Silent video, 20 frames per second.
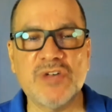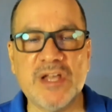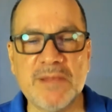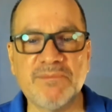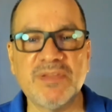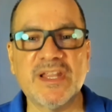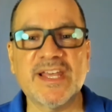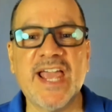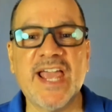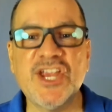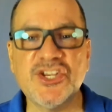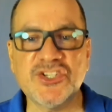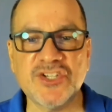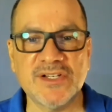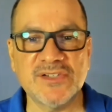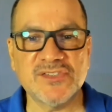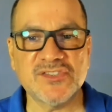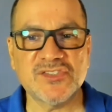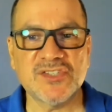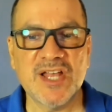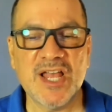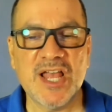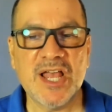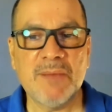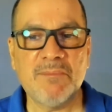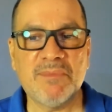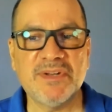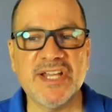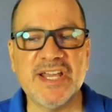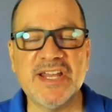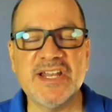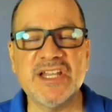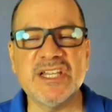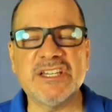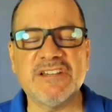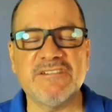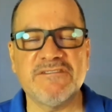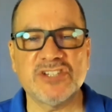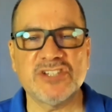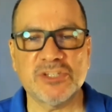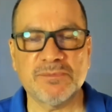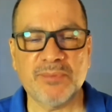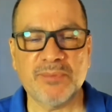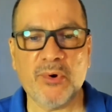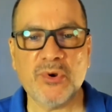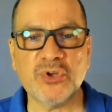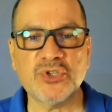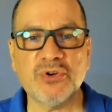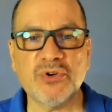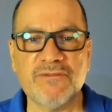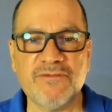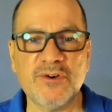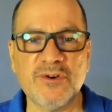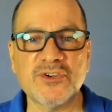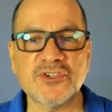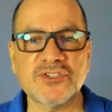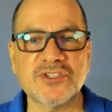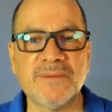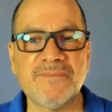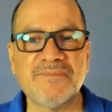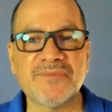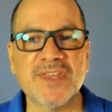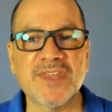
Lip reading: implications, but it is spiritual first.